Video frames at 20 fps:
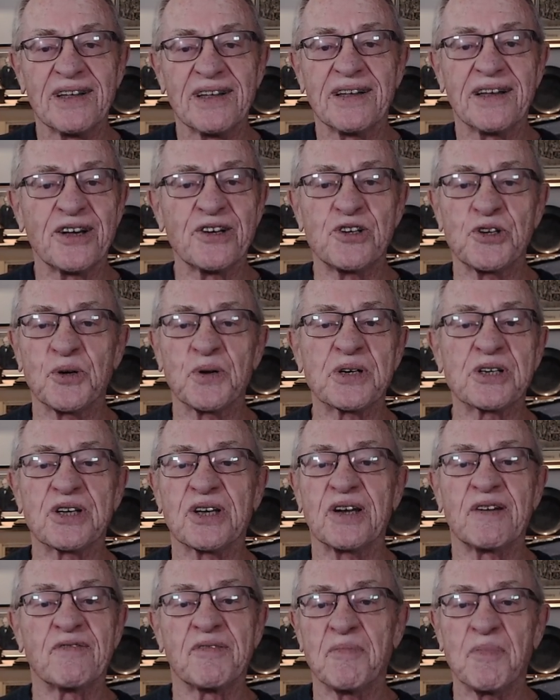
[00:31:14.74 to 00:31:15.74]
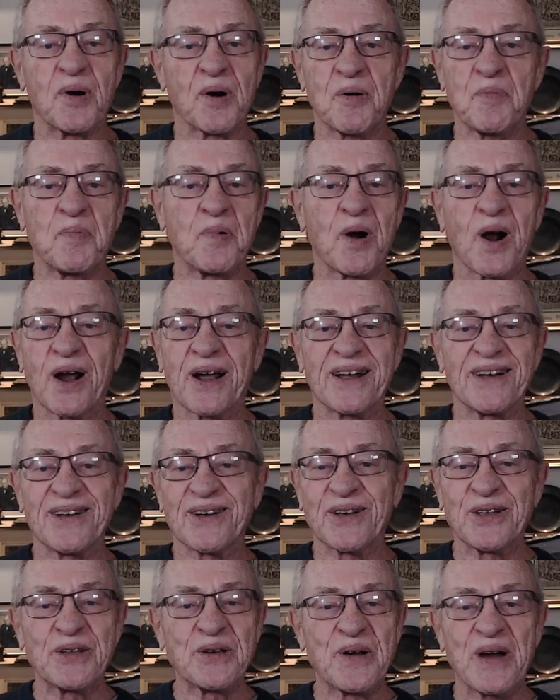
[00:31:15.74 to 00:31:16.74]
a Jewish kid from Borough Park
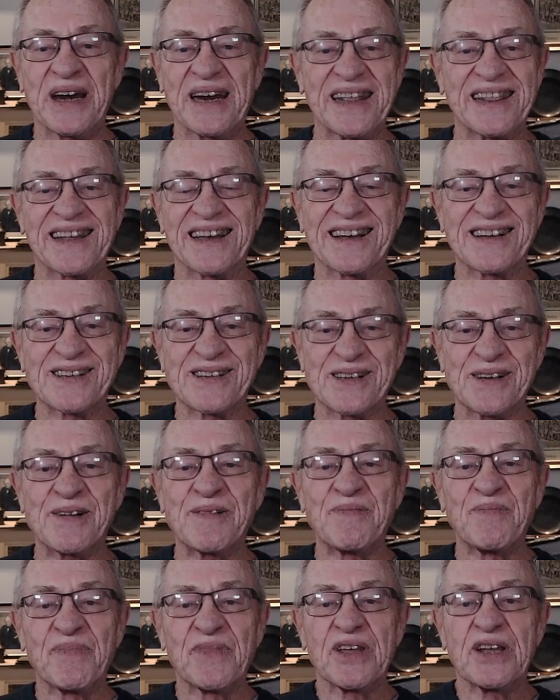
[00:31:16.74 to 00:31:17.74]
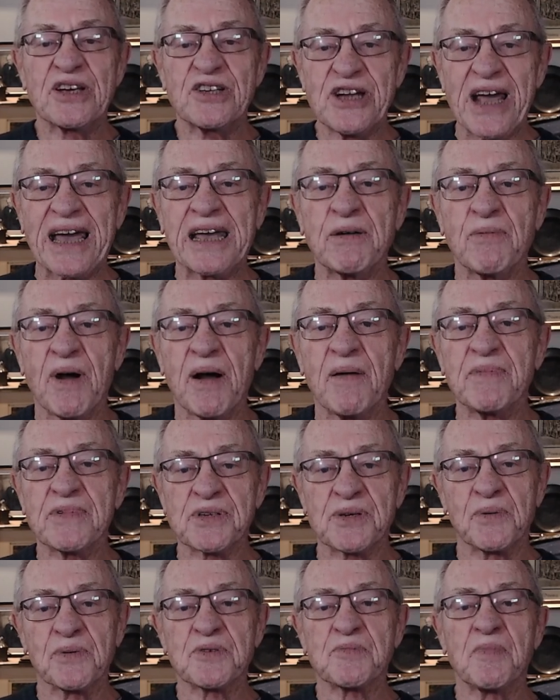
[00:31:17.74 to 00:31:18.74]
could do anything. So Jackie
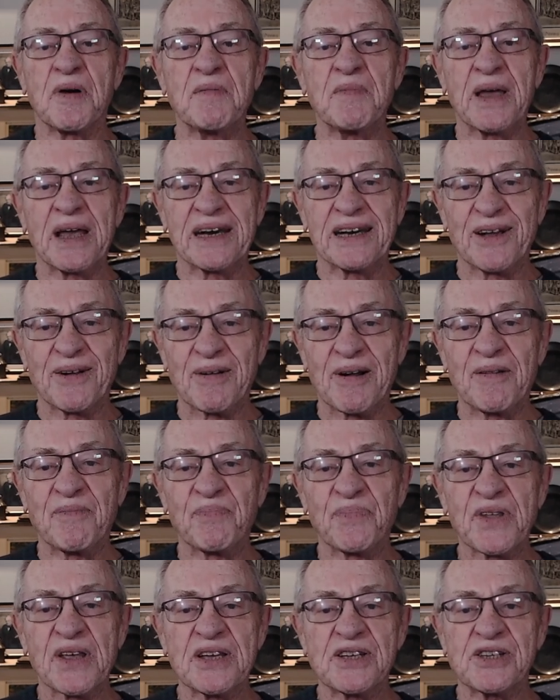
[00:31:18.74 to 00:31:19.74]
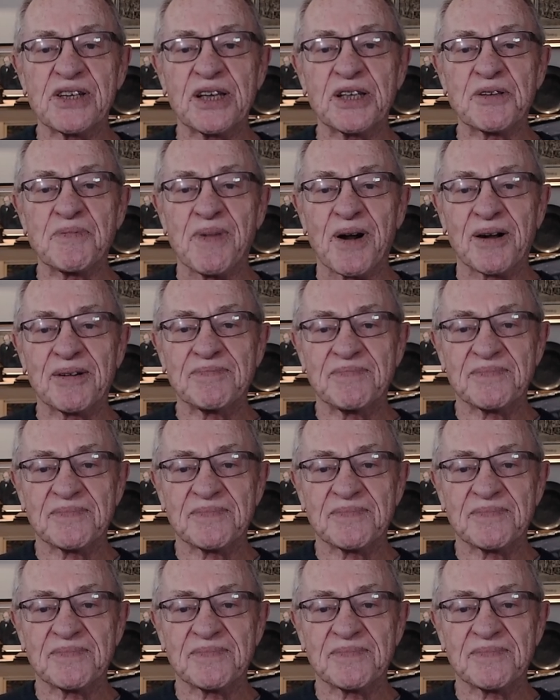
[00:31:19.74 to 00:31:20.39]
Robinson was my main hero. See you tomorrow.